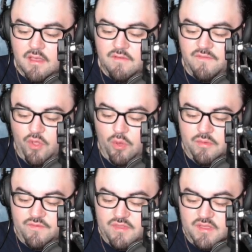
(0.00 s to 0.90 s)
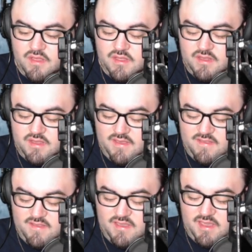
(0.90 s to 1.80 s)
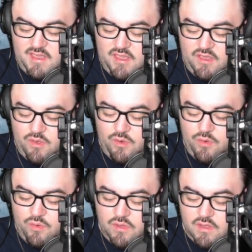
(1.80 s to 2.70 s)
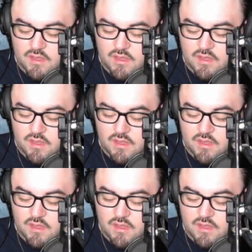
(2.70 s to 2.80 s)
film of the DCEU.